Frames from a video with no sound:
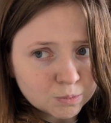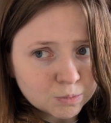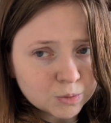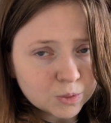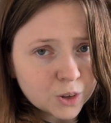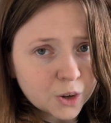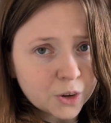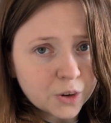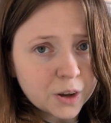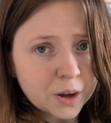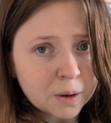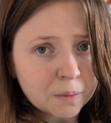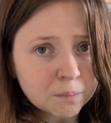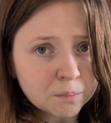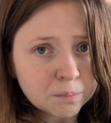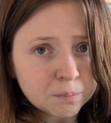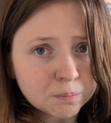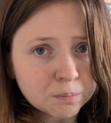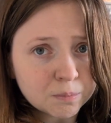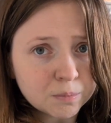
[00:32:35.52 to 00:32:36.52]
So yeah,
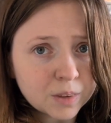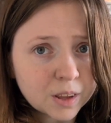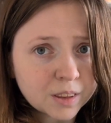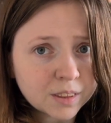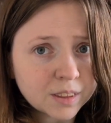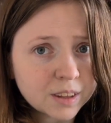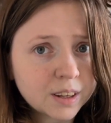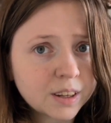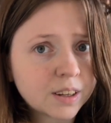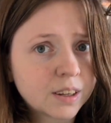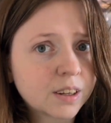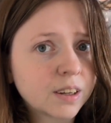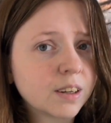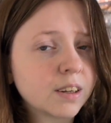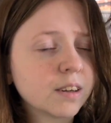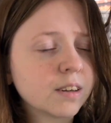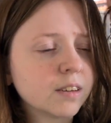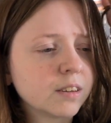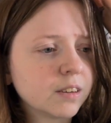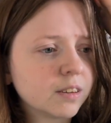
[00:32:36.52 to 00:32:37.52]
nothing
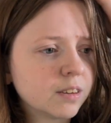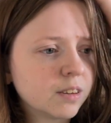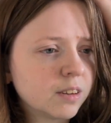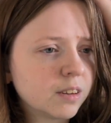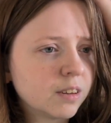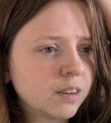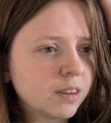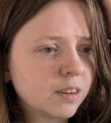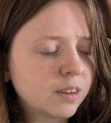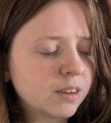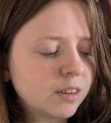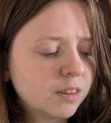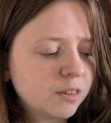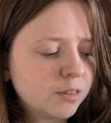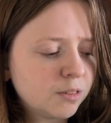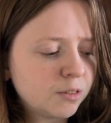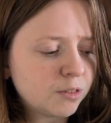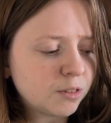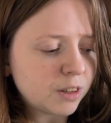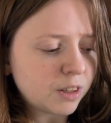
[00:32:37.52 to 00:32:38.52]

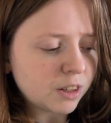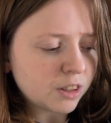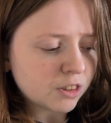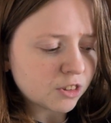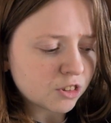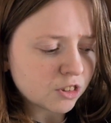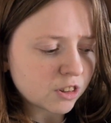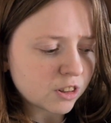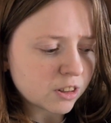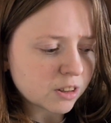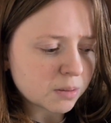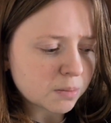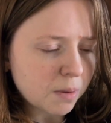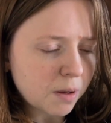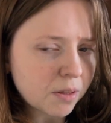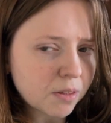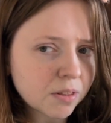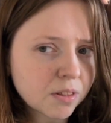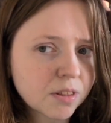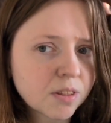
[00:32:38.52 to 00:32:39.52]
finished this
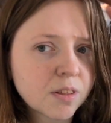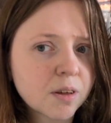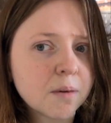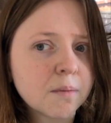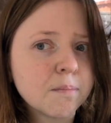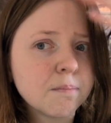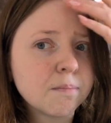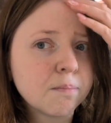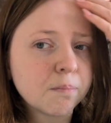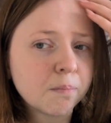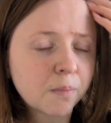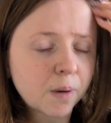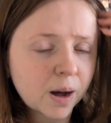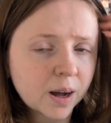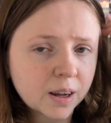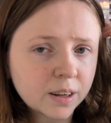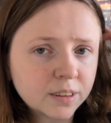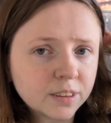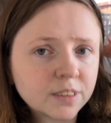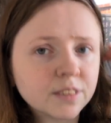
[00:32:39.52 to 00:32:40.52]
month,
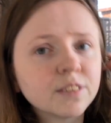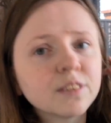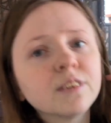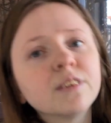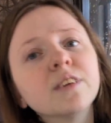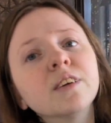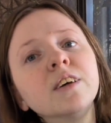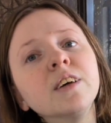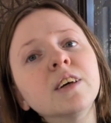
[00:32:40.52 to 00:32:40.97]
but